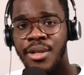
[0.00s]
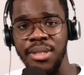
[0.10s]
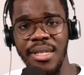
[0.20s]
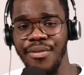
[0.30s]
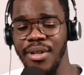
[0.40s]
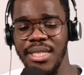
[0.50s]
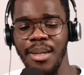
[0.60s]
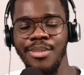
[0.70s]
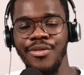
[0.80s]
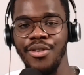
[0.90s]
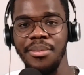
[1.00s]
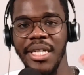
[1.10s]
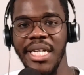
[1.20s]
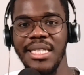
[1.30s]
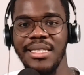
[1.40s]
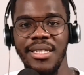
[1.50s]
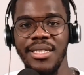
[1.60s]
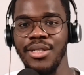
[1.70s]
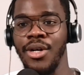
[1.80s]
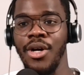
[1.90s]
Say, for example, from the
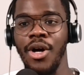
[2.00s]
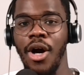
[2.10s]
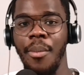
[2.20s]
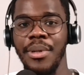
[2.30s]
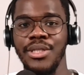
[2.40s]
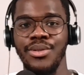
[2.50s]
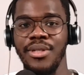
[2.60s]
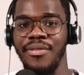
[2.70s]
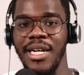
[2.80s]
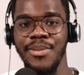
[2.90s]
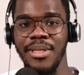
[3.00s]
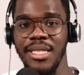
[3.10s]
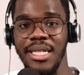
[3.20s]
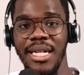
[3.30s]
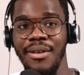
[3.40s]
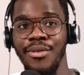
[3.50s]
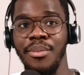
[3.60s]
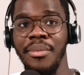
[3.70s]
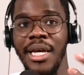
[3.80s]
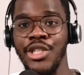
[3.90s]
intern up onto the vice president level,
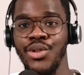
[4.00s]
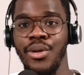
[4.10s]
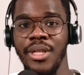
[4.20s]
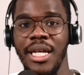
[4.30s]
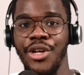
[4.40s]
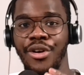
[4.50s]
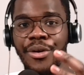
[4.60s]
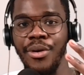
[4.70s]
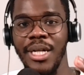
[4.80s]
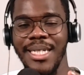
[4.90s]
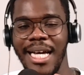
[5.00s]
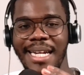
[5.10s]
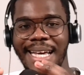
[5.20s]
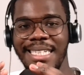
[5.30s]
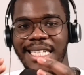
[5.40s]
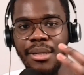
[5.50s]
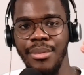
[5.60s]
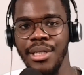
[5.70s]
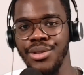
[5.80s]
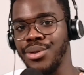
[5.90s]
make sure that you are running an idea
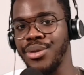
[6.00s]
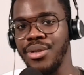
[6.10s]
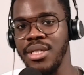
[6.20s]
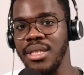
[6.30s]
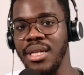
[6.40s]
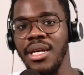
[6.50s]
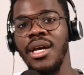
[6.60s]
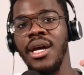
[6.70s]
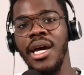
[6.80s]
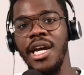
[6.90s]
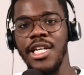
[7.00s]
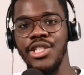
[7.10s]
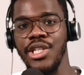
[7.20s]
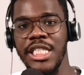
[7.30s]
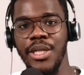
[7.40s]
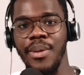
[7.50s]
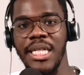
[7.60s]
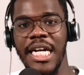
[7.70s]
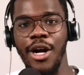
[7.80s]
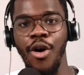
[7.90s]
meritocracy in such a way
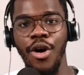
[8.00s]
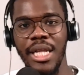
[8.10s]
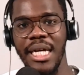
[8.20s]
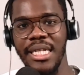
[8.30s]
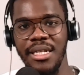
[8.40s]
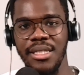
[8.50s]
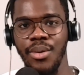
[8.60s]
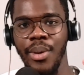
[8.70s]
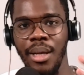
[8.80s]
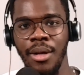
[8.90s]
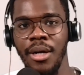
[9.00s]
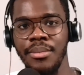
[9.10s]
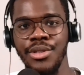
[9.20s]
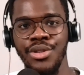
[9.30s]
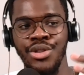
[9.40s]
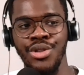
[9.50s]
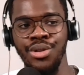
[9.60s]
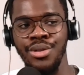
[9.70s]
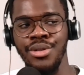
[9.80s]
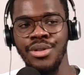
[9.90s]
that all ideas are welcomed. You
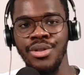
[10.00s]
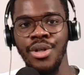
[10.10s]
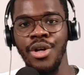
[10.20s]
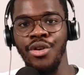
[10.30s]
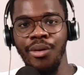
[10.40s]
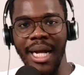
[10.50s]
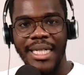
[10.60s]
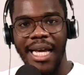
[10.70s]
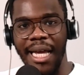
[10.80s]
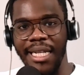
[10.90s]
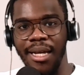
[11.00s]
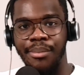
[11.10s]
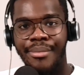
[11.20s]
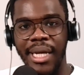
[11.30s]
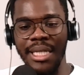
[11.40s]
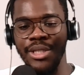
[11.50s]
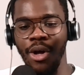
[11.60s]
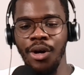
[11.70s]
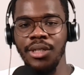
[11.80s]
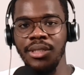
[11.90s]
shouldn't rank the idea based
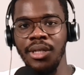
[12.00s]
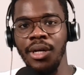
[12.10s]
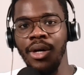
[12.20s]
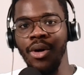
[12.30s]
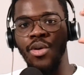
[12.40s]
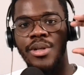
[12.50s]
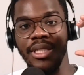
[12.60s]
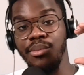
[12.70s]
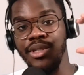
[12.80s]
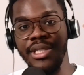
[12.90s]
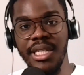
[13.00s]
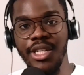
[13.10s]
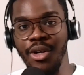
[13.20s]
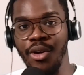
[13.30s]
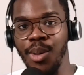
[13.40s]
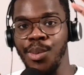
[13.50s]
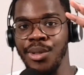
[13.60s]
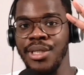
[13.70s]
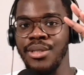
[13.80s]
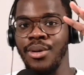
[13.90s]
on who is the most senior, who
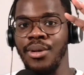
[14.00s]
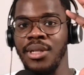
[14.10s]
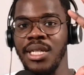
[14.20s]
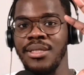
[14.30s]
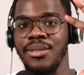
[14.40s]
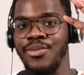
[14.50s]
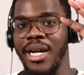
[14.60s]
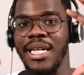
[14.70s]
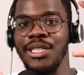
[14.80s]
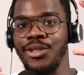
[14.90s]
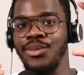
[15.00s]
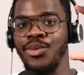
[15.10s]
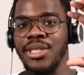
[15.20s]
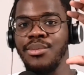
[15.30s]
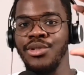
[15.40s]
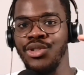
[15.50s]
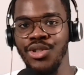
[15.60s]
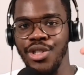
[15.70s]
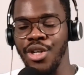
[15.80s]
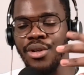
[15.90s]
is, or let's rank it on who is the most
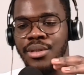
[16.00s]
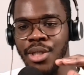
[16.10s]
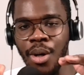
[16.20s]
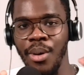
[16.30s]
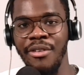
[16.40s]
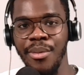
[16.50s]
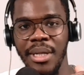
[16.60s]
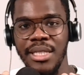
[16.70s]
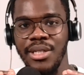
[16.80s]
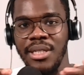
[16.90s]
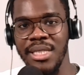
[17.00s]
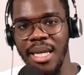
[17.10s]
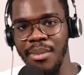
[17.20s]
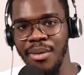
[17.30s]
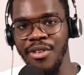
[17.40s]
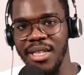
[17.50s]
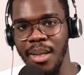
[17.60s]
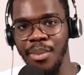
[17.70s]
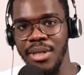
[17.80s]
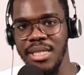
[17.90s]
junior. No, everybody's on the same level at
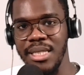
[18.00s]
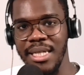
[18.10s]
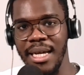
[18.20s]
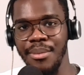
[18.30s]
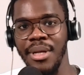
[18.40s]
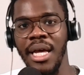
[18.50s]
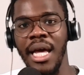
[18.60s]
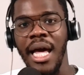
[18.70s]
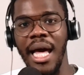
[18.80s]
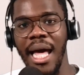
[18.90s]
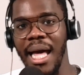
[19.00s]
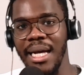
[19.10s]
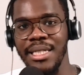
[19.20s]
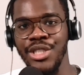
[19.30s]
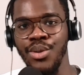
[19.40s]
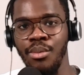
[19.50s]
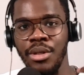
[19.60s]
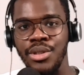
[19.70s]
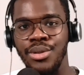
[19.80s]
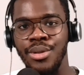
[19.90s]
that point in time. And you
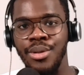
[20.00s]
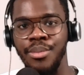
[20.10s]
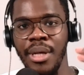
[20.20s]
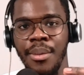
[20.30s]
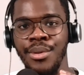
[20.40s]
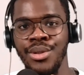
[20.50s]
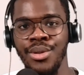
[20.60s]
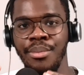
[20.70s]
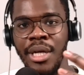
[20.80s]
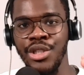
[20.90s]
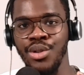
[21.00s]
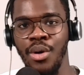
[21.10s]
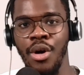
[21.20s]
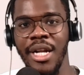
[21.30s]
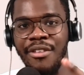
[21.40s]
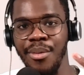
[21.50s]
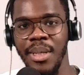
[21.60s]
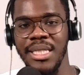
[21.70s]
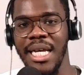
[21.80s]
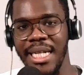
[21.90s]
want to be able to make sure that
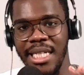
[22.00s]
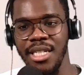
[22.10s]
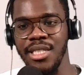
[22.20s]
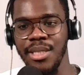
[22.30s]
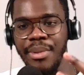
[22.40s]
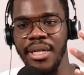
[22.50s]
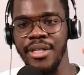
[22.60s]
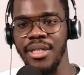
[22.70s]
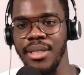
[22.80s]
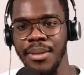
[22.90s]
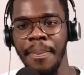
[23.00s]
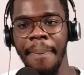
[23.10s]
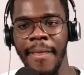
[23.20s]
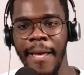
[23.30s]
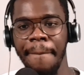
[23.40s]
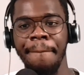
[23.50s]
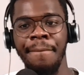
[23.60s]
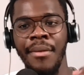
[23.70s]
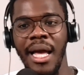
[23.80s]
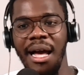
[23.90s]
everybody's ideas is being heard. Okay.
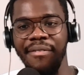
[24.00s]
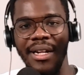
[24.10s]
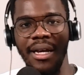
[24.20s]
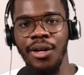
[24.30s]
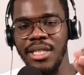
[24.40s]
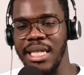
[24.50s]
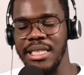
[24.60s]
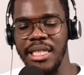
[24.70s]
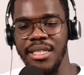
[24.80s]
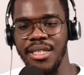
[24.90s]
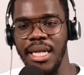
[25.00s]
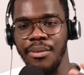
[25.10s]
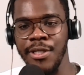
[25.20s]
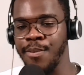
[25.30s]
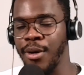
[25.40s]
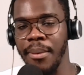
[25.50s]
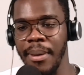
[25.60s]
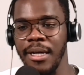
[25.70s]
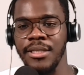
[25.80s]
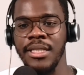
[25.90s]
Have clear cut agenda, like we spoke
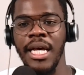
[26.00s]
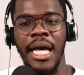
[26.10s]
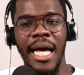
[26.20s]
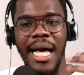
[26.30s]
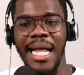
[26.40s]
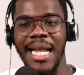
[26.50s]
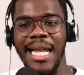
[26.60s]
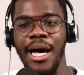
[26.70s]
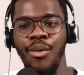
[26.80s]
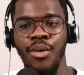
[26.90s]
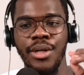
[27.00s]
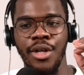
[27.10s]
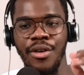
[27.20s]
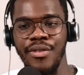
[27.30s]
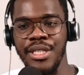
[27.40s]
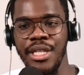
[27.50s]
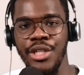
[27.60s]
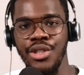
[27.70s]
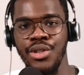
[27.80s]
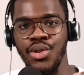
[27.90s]
about, and allow one
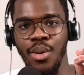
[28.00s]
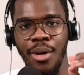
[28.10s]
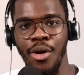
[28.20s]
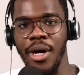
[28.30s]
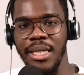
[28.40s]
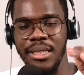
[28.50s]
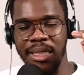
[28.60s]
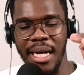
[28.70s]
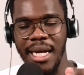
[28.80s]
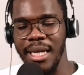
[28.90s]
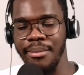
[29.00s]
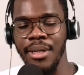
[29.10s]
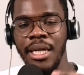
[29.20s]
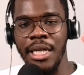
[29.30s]
conversation to occur at a time.